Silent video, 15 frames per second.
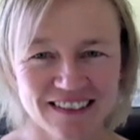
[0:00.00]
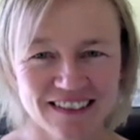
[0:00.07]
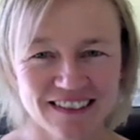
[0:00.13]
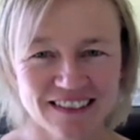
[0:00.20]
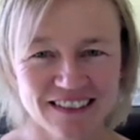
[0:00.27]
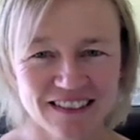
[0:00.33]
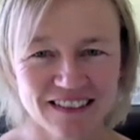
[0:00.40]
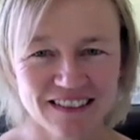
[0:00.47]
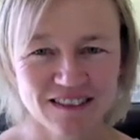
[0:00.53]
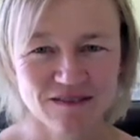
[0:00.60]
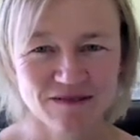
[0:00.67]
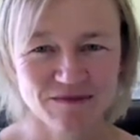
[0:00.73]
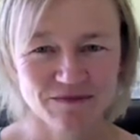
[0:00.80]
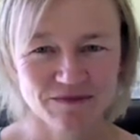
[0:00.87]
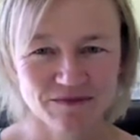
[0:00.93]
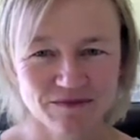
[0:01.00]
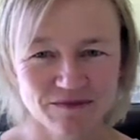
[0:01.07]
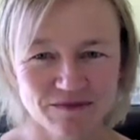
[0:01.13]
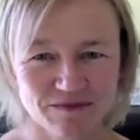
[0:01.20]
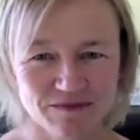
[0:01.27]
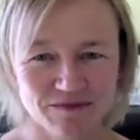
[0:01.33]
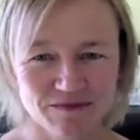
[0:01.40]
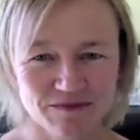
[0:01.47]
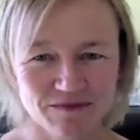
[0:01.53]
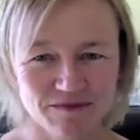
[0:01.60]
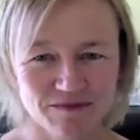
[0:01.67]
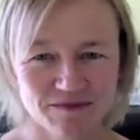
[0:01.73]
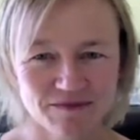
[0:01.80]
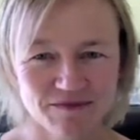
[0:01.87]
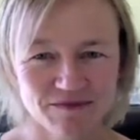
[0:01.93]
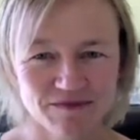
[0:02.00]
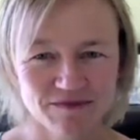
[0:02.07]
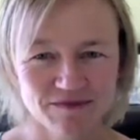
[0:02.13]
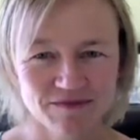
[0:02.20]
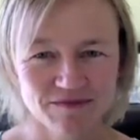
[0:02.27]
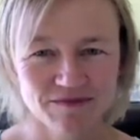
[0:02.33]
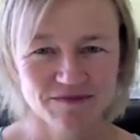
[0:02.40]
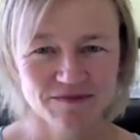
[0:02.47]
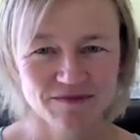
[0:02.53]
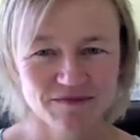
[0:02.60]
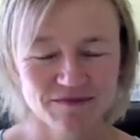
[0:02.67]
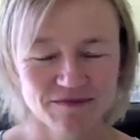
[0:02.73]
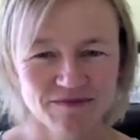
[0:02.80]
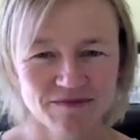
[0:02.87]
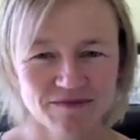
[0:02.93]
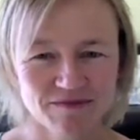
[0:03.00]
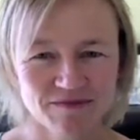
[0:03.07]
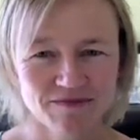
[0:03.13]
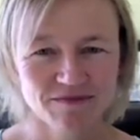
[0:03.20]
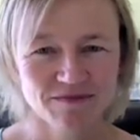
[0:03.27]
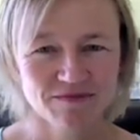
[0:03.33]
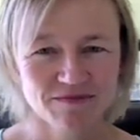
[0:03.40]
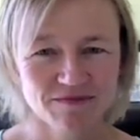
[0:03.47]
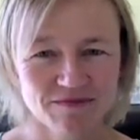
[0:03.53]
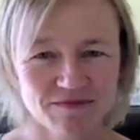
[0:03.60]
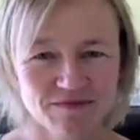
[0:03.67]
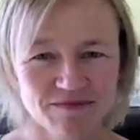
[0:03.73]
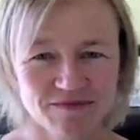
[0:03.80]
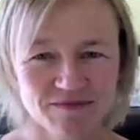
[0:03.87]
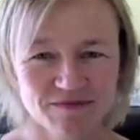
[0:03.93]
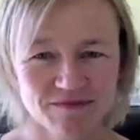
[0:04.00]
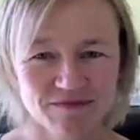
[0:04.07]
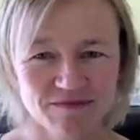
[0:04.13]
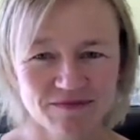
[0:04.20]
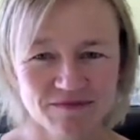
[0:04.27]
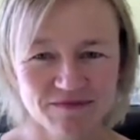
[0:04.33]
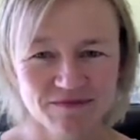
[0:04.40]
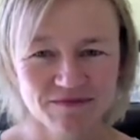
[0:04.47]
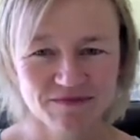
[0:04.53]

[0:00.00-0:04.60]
The person shown says nothing.